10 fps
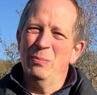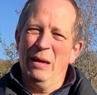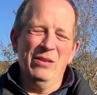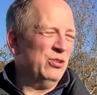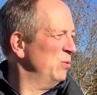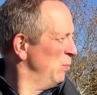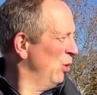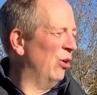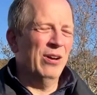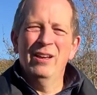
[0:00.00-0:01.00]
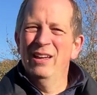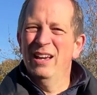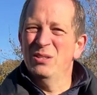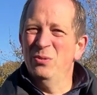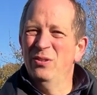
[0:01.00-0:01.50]
about the new plot
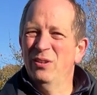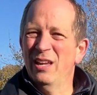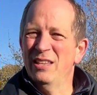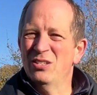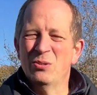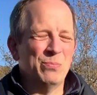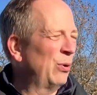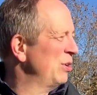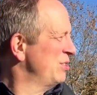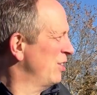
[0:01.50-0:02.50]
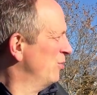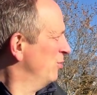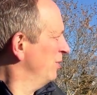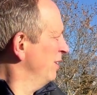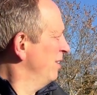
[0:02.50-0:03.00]
as we get this
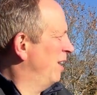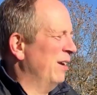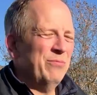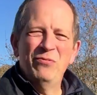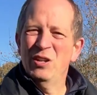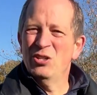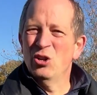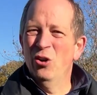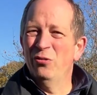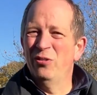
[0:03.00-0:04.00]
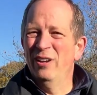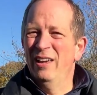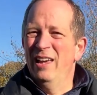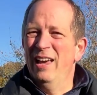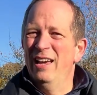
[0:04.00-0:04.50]
polytunnel finished off
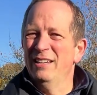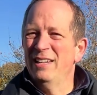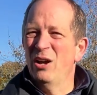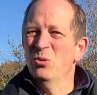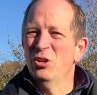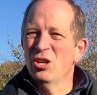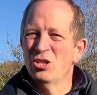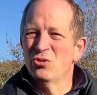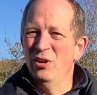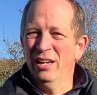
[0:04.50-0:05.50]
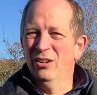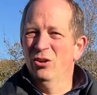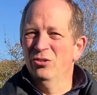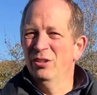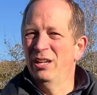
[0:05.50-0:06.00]
and get all the guttering
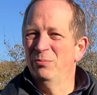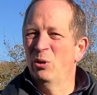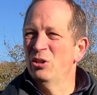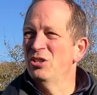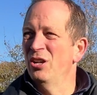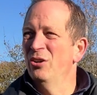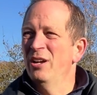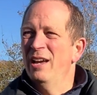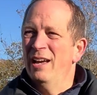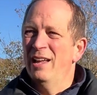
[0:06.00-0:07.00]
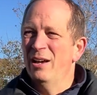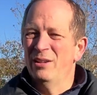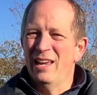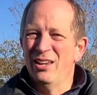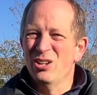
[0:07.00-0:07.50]
on that polytunnel, and how to
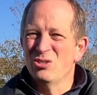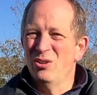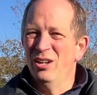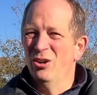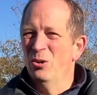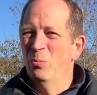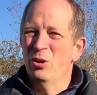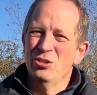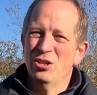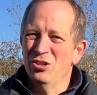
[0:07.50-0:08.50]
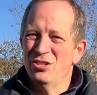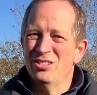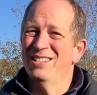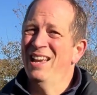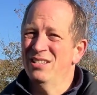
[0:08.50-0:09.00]
get guttering on a polytunnel
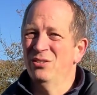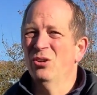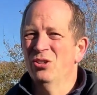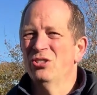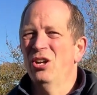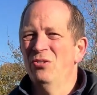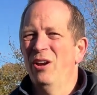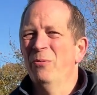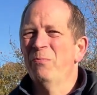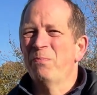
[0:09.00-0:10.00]
that hasn't got a side rail.